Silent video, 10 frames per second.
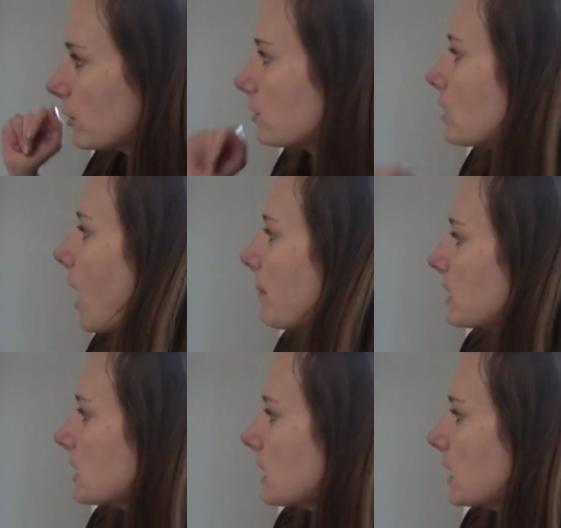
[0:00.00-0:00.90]
or your topic
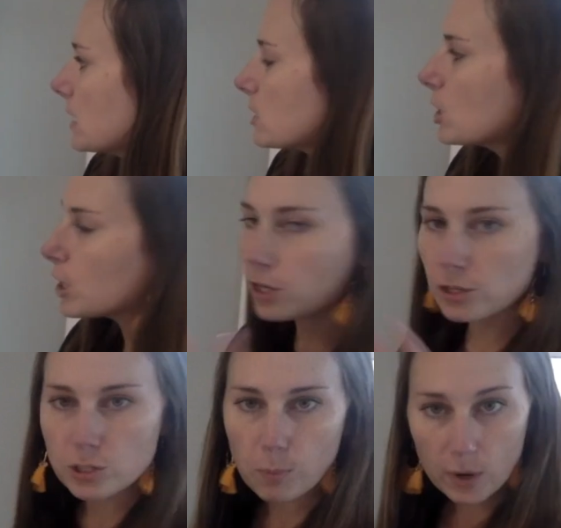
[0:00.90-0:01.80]
sentence, your
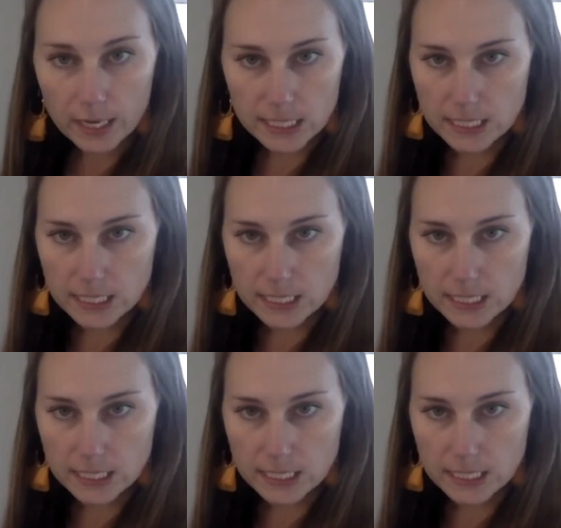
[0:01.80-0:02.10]
supporting